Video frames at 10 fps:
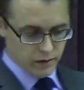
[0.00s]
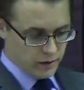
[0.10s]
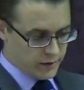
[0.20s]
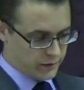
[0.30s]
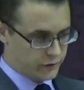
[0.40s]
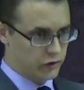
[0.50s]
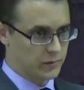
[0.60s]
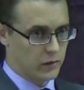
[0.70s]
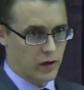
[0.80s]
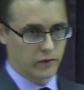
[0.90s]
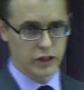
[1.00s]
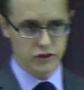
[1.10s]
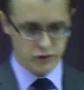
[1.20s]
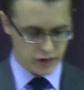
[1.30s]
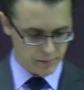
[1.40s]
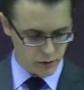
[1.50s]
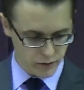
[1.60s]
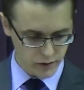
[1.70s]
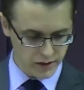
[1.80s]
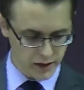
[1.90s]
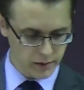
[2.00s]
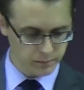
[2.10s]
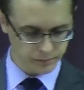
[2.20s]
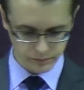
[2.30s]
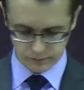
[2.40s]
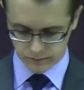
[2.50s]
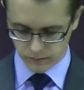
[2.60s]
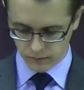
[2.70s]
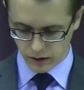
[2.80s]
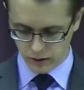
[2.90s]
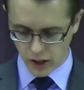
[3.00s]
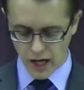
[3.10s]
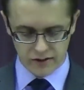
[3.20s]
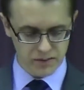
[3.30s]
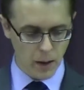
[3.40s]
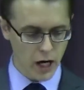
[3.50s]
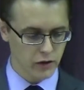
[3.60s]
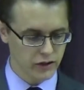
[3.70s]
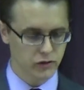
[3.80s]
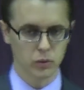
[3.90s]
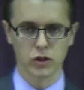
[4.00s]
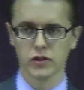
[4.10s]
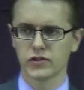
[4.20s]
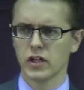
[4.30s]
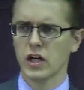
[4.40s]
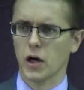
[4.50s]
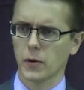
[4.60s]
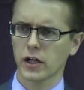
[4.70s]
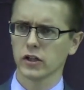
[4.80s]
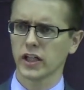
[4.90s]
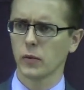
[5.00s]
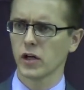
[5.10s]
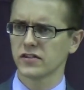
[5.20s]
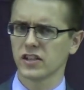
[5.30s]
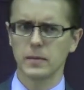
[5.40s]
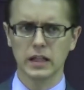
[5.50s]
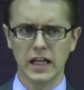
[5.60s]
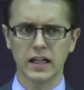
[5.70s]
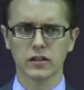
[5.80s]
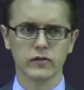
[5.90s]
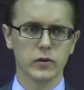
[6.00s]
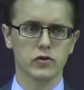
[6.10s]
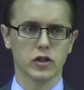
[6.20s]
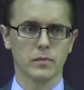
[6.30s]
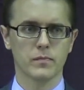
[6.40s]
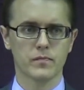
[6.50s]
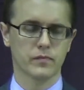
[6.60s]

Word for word: Excuse me. In Revelation chapter thirteen... God inspired these words, and we're going to look at what it's going to be like in the future.